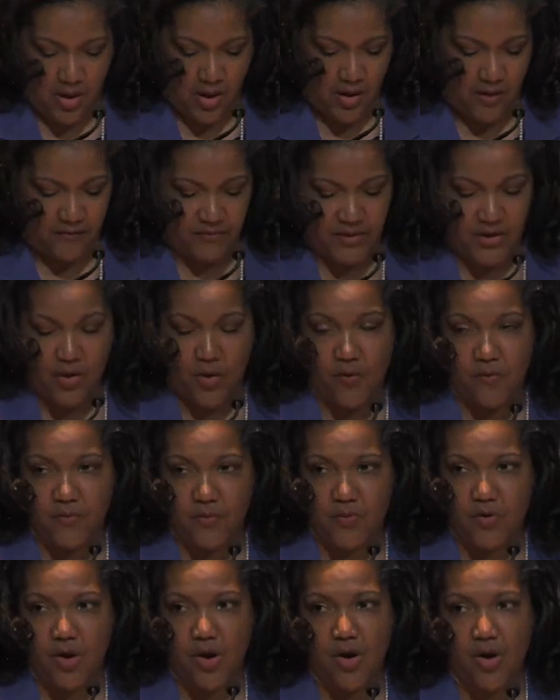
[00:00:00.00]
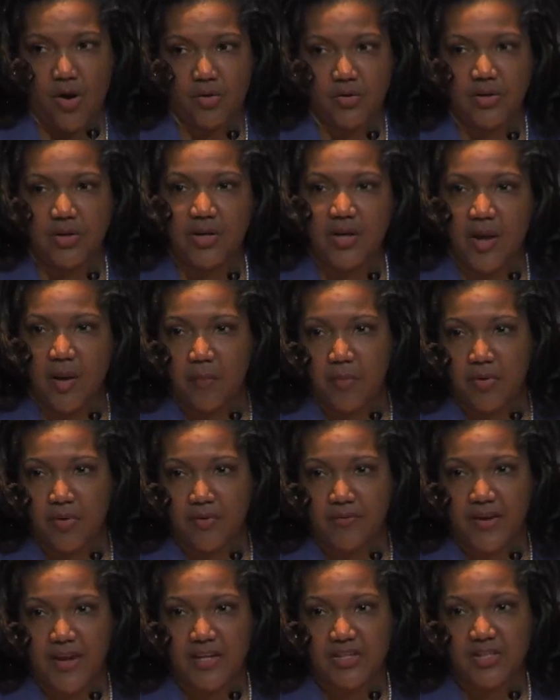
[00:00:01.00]
of the overall number
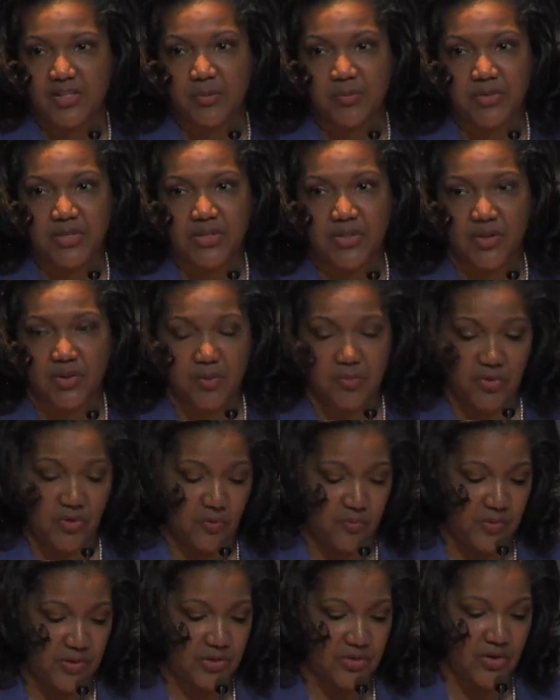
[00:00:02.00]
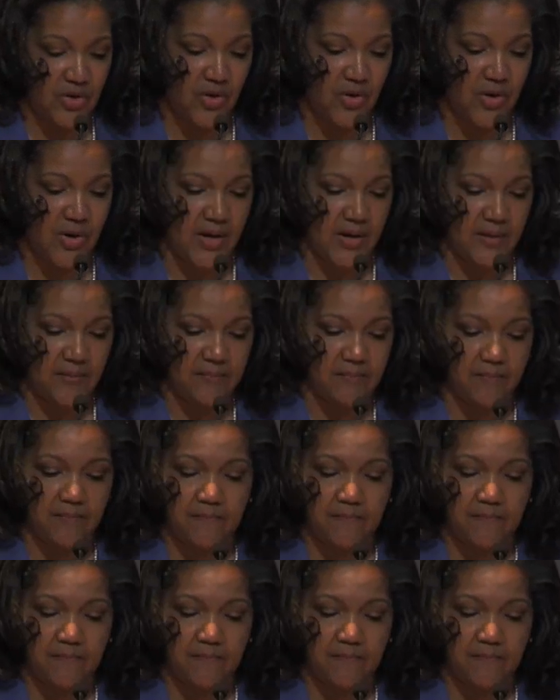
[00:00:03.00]
of hazardous material movements occurring.